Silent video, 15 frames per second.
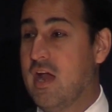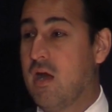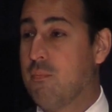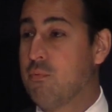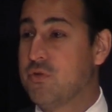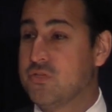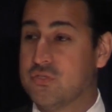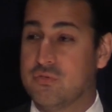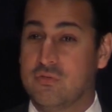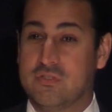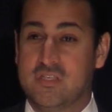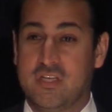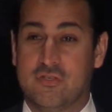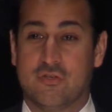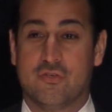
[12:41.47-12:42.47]
our preschool
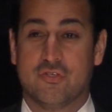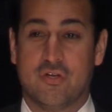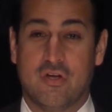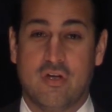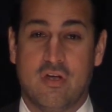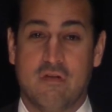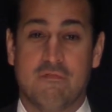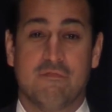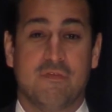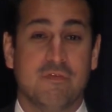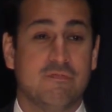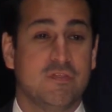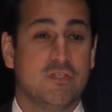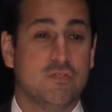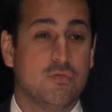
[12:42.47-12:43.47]
teachers earn
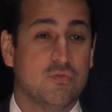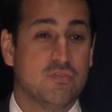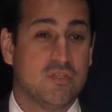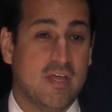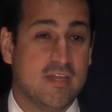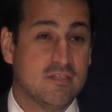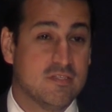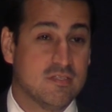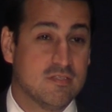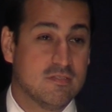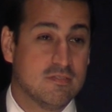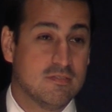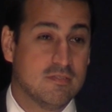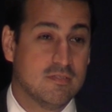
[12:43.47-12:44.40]
52 cents